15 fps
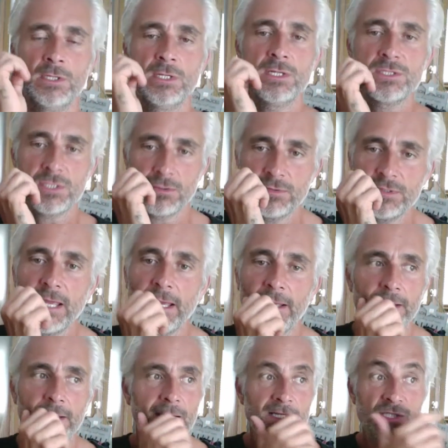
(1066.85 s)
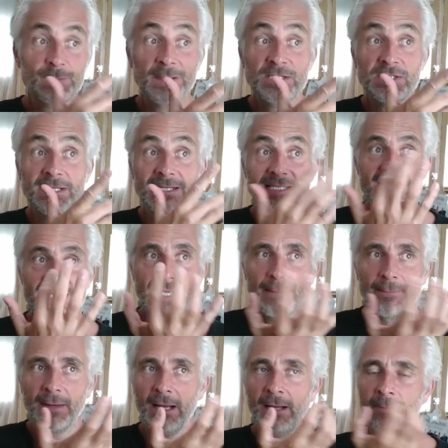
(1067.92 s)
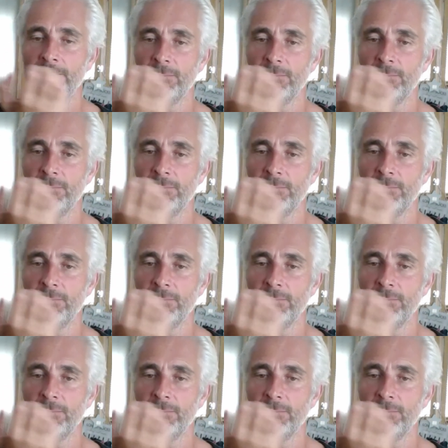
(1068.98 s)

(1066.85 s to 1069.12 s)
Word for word: So yeah, and especially in the summer